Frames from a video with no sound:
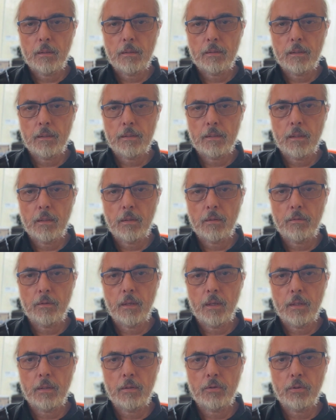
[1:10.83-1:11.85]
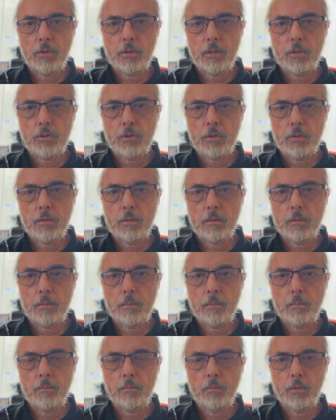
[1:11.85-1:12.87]
The Theravada tradition,
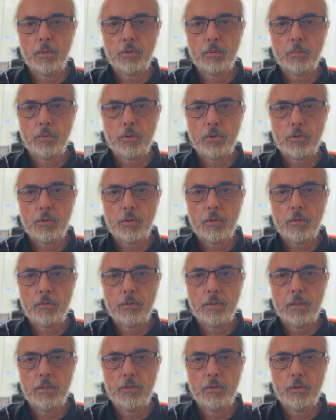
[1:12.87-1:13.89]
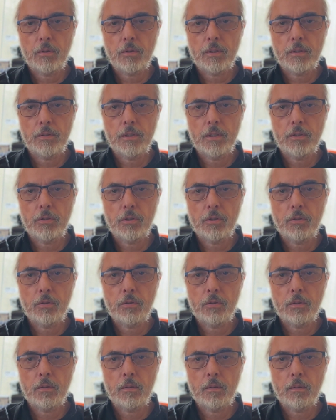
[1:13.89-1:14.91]
which preserved these early
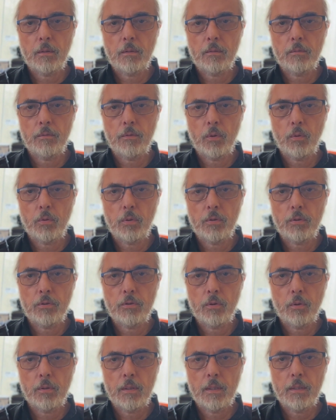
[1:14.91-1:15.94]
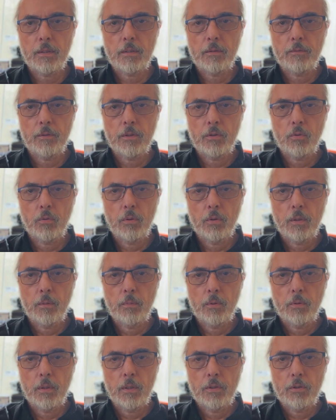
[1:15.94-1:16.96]
teachings, focused on individual
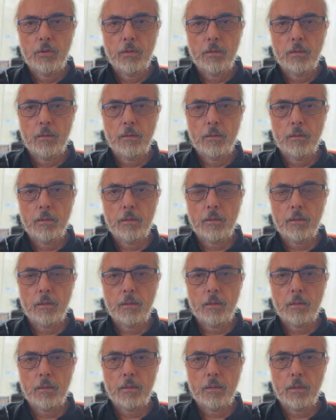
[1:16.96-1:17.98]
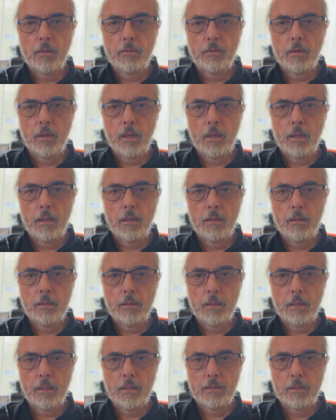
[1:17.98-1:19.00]
liberation, Nirvana
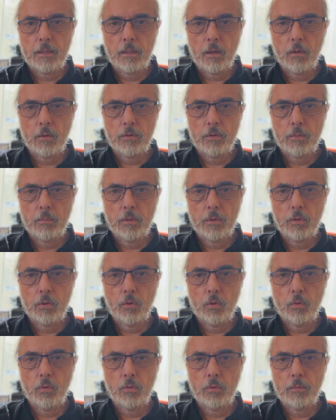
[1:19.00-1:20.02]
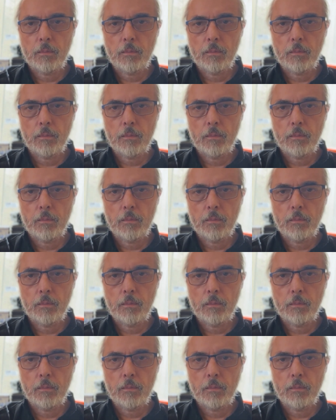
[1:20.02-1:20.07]
as the ultimate goal.